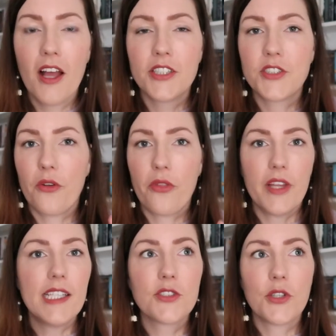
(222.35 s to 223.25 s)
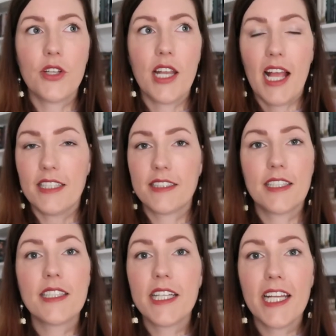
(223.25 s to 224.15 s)
so things could
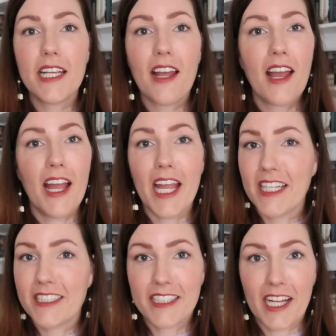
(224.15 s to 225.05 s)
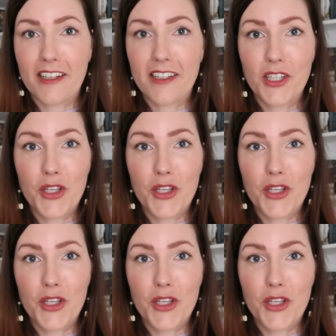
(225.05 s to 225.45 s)
escalate in a second.